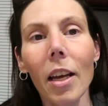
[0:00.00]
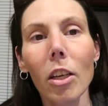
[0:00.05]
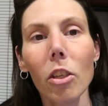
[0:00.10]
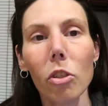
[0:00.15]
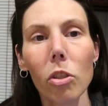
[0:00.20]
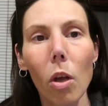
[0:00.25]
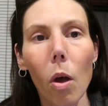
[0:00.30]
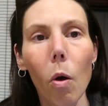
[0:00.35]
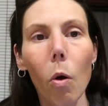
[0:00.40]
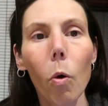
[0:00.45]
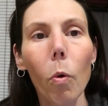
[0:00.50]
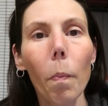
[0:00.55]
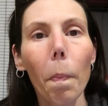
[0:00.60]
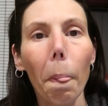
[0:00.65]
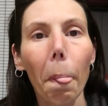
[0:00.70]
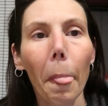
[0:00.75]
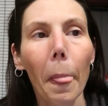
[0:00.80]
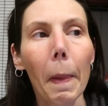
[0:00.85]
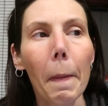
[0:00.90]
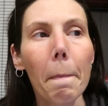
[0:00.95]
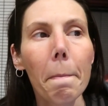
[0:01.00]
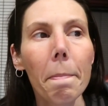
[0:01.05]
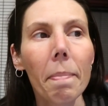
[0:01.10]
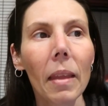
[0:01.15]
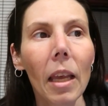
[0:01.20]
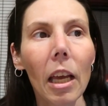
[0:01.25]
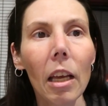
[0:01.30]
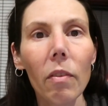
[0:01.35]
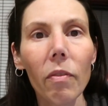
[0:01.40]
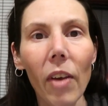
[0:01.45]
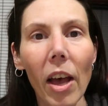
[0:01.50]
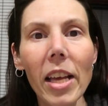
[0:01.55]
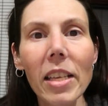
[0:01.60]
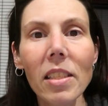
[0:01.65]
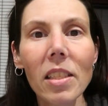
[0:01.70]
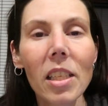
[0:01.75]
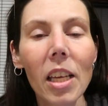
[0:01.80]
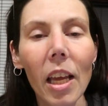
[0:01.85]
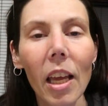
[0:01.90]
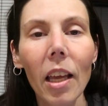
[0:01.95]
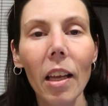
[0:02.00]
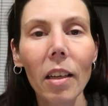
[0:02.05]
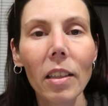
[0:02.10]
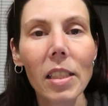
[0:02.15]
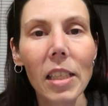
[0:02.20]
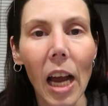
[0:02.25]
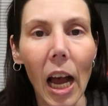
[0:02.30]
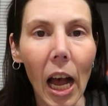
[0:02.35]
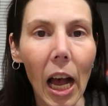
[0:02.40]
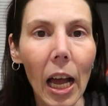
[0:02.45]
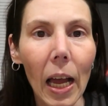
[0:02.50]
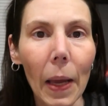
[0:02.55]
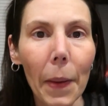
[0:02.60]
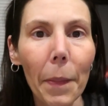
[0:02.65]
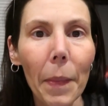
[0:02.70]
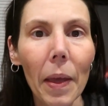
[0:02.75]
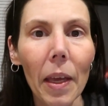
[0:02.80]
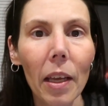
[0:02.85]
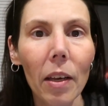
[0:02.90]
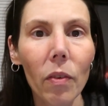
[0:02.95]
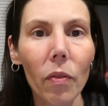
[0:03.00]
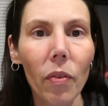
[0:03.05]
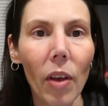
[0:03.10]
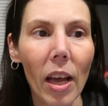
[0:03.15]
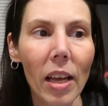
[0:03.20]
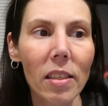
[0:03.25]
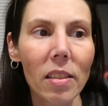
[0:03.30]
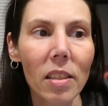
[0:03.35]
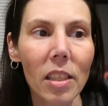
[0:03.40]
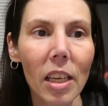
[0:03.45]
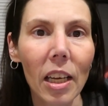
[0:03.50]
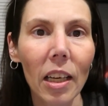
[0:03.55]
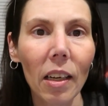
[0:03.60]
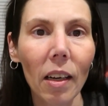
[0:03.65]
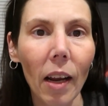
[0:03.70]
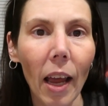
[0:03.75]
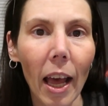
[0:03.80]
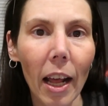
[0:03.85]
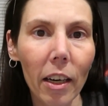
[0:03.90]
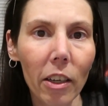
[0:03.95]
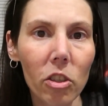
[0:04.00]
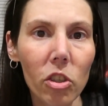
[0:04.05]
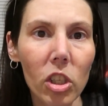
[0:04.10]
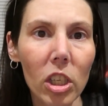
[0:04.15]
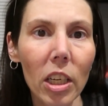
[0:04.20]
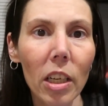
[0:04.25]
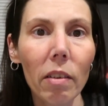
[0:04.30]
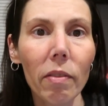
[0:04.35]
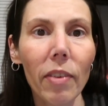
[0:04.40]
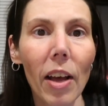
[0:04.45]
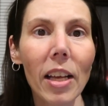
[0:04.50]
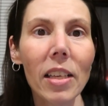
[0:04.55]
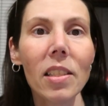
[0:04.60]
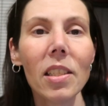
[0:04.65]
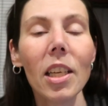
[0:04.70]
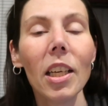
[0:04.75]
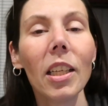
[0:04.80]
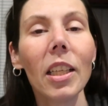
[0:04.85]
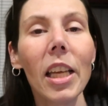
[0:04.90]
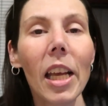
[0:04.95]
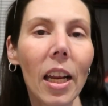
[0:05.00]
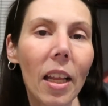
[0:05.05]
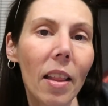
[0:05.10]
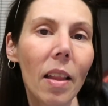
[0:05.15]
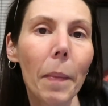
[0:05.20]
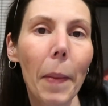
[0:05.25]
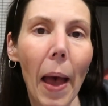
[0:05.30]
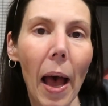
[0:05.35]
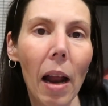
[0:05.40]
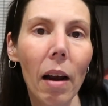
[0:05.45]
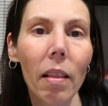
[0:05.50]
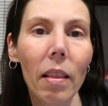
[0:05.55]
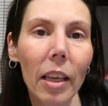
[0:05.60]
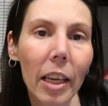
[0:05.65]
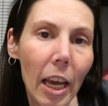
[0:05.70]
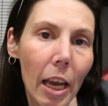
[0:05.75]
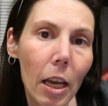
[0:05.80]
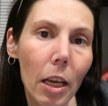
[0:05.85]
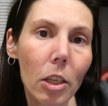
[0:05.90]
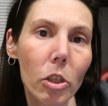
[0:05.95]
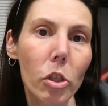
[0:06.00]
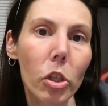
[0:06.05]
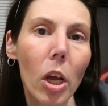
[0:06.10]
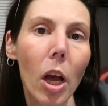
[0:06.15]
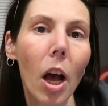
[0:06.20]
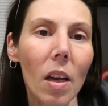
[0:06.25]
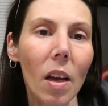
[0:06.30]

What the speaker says: So invest in time, invest in energy, invest in getting them out of the cage.